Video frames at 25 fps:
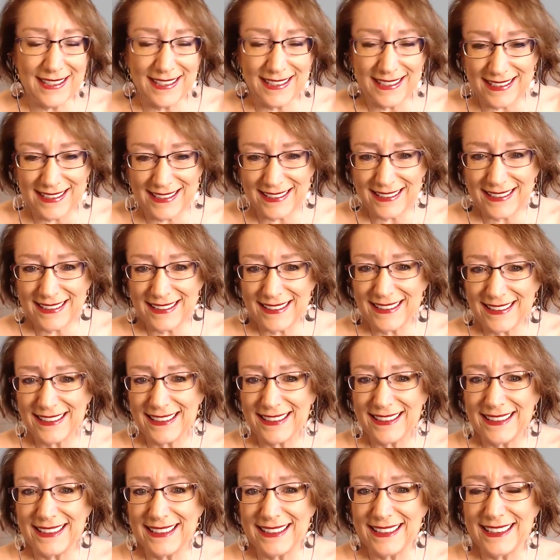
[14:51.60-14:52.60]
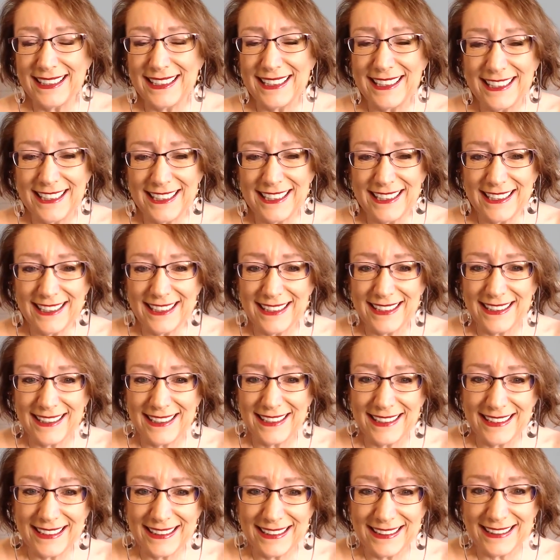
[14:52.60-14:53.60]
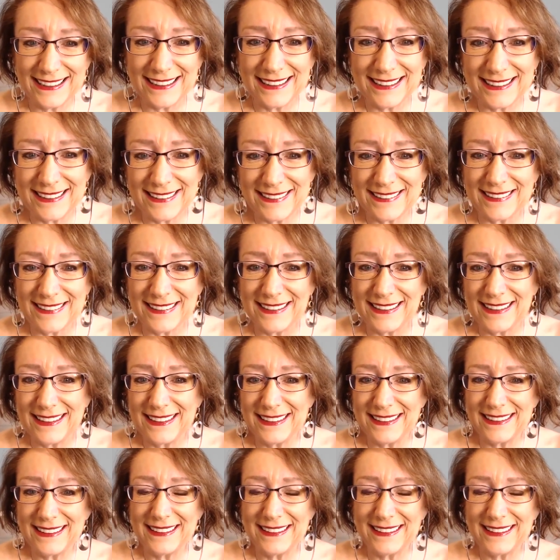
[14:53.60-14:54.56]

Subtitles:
you speak, whenever you say your story, everyone was